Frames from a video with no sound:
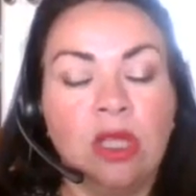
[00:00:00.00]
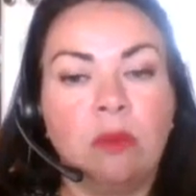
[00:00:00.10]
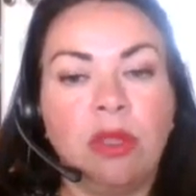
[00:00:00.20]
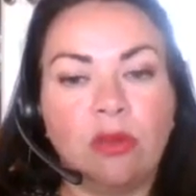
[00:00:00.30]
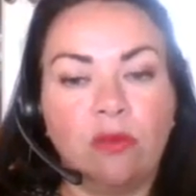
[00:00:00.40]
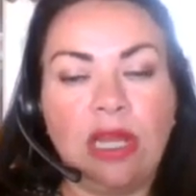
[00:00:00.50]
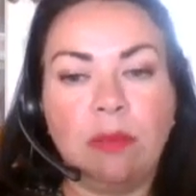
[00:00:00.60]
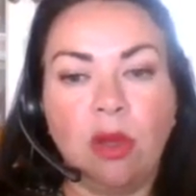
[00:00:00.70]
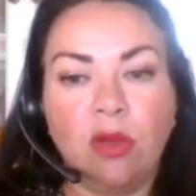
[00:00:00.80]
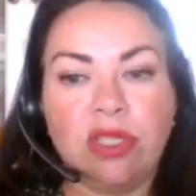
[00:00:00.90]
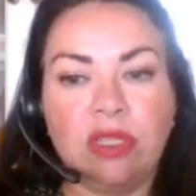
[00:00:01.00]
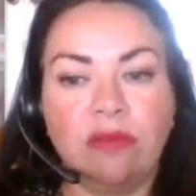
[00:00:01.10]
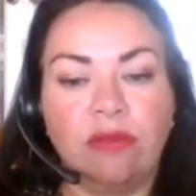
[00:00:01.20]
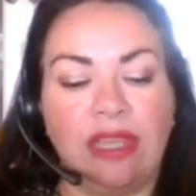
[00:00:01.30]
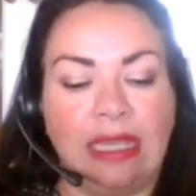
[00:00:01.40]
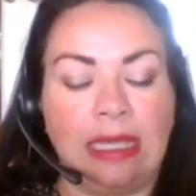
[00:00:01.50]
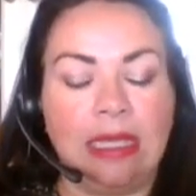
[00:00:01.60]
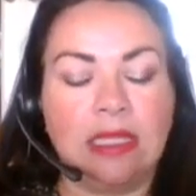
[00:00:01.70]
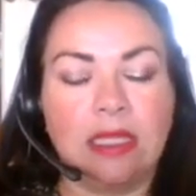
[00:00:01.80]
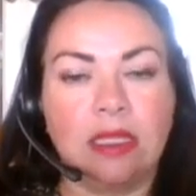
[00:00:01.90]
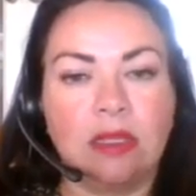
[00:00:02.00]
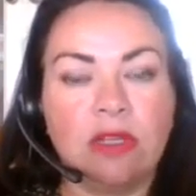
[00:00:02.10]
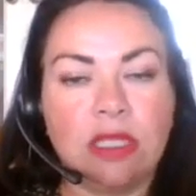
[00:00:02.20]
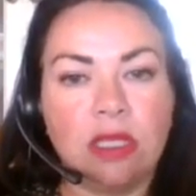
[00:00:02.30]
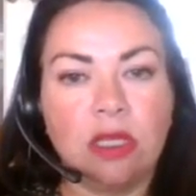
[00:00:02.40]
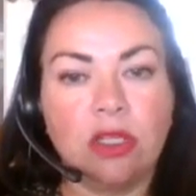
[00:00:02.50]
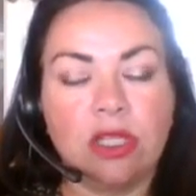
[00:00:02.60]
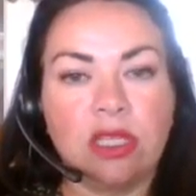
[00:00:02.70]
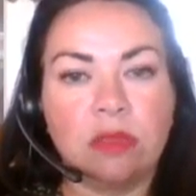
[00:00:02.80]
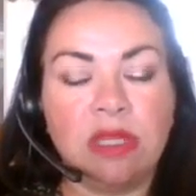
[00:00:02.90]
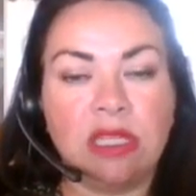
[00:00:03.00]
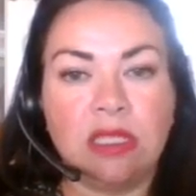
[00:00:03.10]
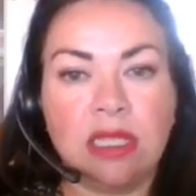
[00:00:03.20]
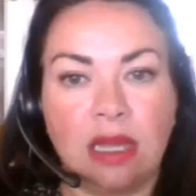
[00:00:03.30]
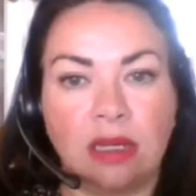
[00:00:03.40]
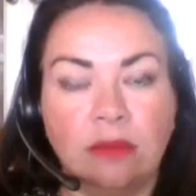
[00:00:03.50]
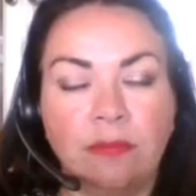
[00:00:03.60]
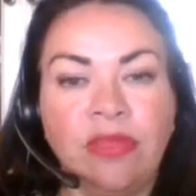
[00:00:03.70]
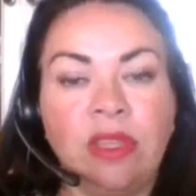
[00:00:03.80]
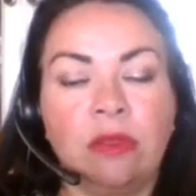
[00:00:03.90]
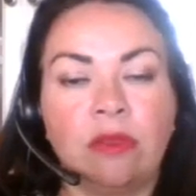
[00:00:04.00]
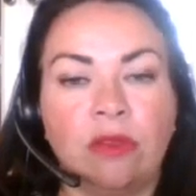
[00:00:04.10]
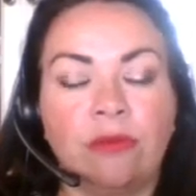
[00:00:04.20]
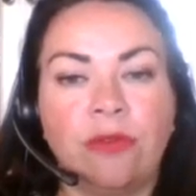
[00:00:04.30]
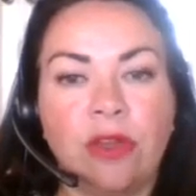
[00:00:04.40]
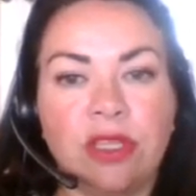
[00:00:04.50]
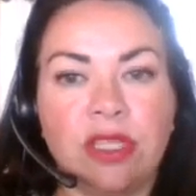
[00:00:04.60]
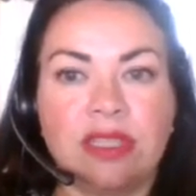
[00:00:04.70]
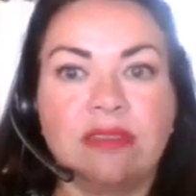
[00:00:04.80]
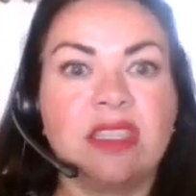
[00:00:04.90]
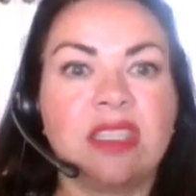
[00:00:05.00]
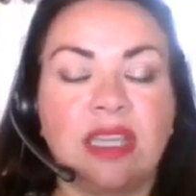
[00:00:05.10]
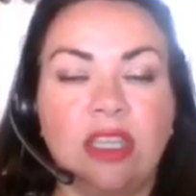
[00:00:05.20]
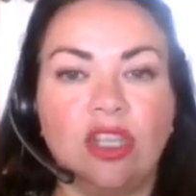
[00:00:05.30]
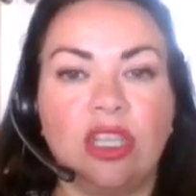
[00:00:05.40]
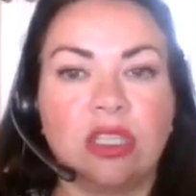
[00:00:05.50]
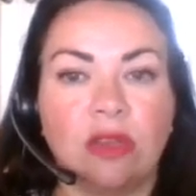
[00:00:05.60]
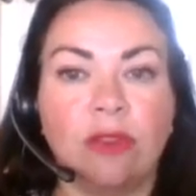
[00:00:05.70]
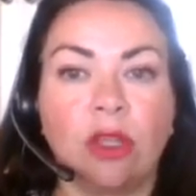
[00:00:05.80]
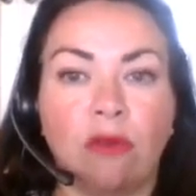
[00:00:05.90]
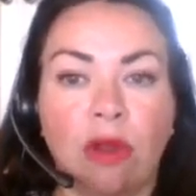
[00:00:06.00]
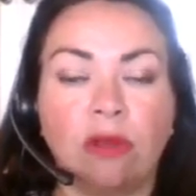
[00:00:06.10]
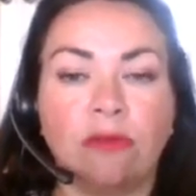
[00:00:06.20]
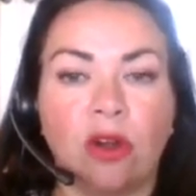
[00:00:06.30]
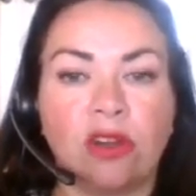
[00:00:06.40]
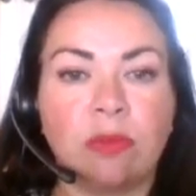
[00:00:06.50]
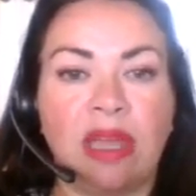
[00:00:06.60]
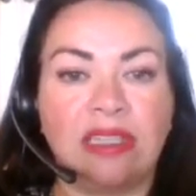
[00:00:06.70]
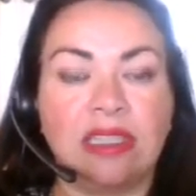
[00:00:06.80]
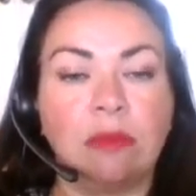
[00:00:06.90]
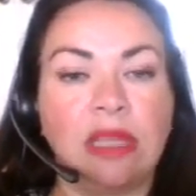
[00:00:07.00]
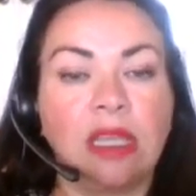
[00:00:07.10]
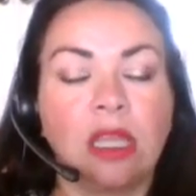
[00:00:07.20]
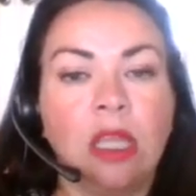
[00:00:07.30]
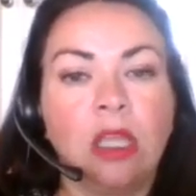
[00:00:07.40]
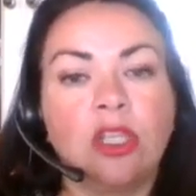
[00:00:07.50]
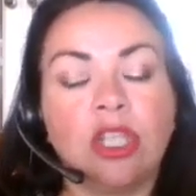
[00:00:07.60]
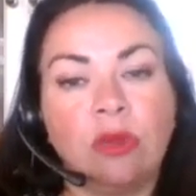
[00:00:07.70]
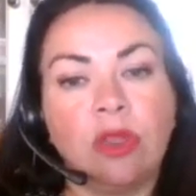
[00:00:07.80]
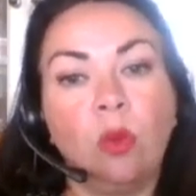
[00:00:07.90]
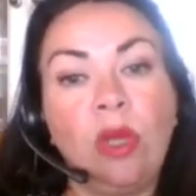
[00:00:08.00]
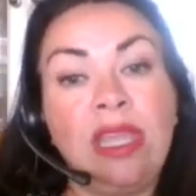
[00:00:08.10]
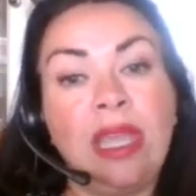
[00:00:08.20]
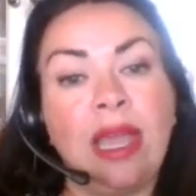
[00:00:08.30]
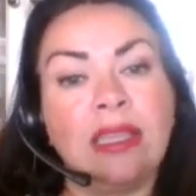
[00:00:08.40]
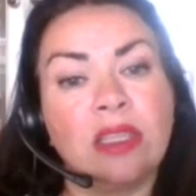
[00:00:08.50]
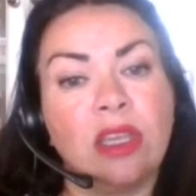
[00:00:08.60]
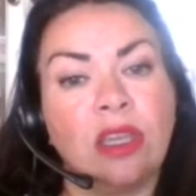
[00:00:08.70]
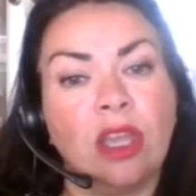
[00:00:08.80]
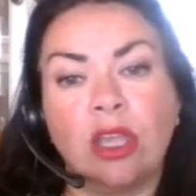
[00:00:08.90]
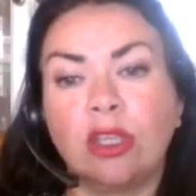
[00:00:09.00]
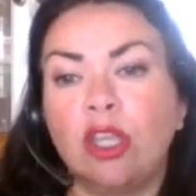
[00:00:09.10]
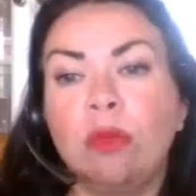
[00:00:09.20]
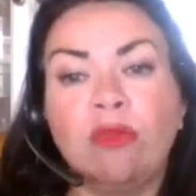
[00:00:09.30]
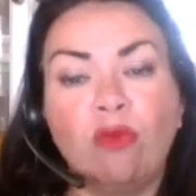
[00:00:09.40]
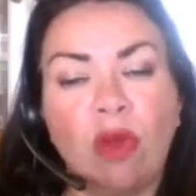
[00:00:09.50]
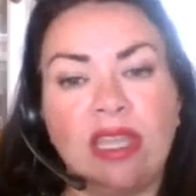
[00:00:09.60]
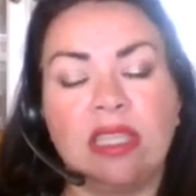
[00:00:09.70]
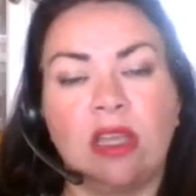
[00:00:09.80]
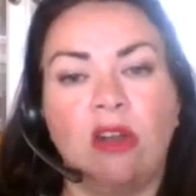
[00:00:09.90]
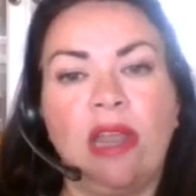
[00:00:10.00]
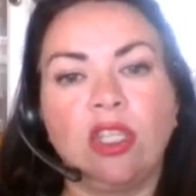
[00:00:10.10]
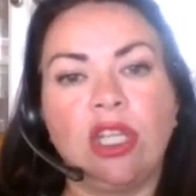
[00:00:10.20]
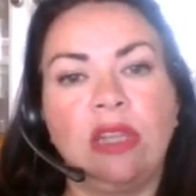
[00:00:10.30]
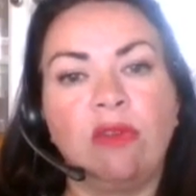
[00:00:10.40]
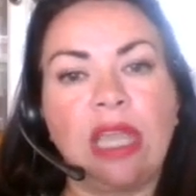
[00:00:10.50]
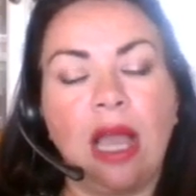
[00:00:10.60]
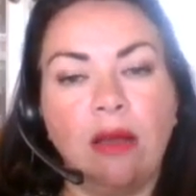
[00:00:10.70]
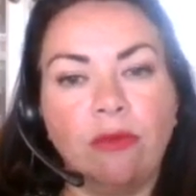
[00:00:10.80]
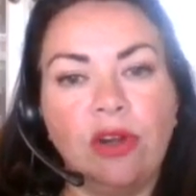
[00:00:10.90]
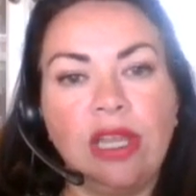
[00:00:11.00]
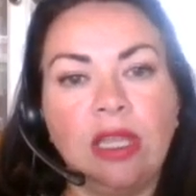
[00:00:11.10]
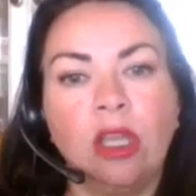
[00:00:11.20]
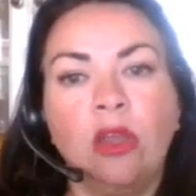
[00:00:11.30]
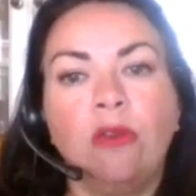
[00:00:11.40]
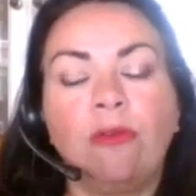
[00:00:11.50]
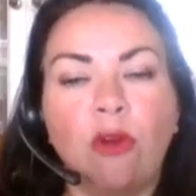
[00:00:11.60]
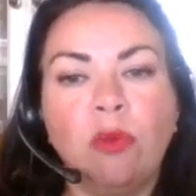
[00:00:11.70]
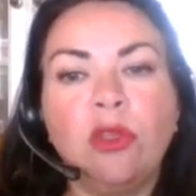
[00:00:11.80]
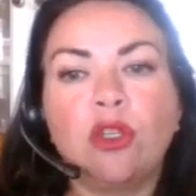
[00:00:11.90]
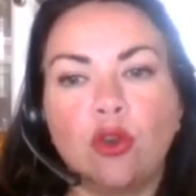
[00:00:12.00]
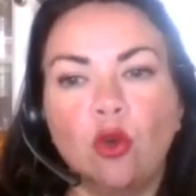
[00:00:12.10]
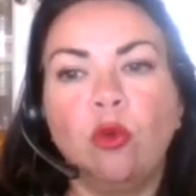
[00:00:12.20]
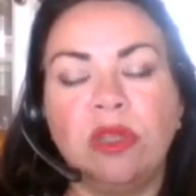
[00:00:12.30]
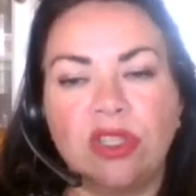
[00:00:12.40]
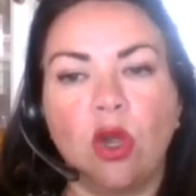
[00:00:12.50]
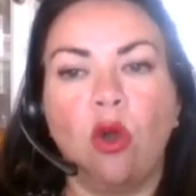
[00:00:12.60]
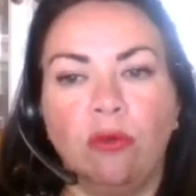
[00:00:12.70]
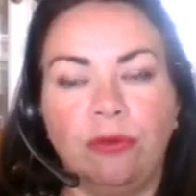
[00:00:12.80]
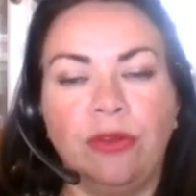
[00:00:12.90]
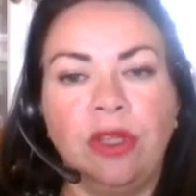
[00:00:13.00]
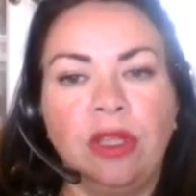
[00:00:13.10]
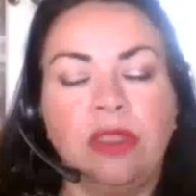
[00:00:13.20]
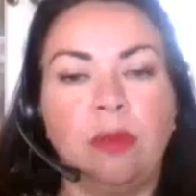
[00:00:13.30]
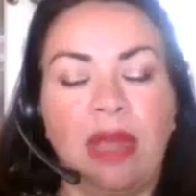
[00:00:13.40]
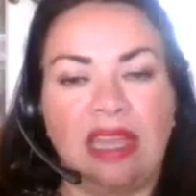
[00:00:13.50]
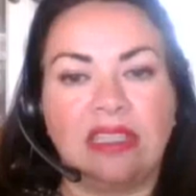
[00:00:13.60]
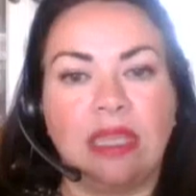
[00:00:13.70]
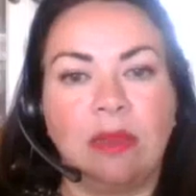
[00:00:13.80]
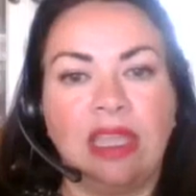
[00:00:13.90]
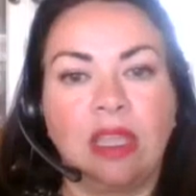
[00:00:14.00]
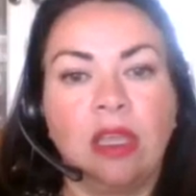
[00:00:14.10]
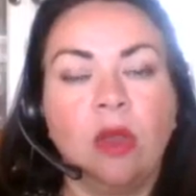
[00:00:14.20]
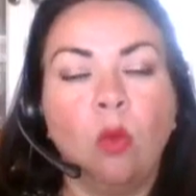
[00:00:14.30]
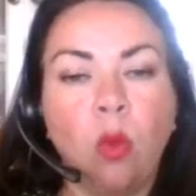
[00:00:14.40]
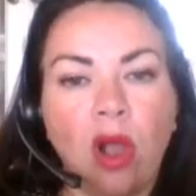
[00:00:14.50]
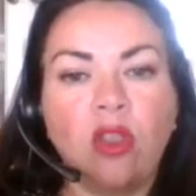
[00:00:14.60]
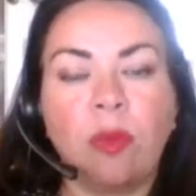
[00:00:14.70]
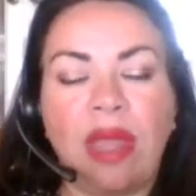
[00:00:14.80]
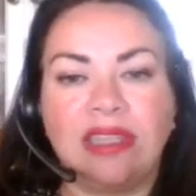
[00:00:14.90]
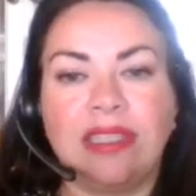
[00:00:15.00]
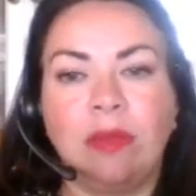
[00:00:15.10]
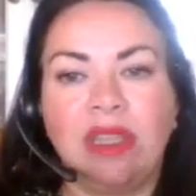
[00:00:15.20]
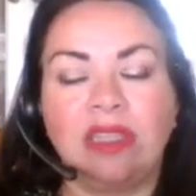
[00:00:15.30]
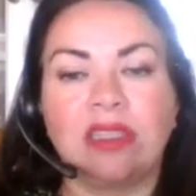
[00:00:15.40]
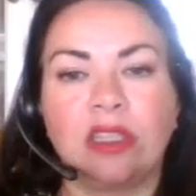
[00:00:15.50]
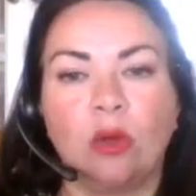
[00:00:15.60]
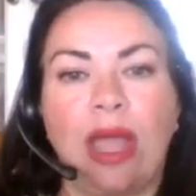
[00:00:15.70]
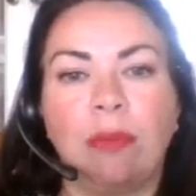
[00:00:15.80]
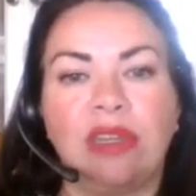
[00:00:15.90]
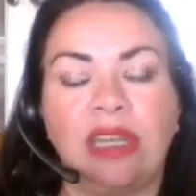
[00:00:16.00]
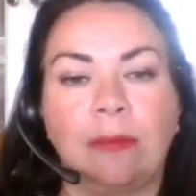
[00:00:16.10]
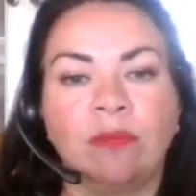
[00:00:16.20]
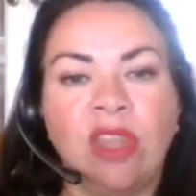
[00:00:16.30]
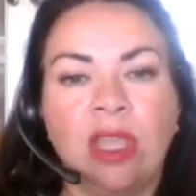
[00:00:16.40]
But the really positive thing is that the research that has been done through the first stages of the coronavirus pandemic show that we as a human race are actually recovering from the traumas of the pandemic while the pandemic is still happening.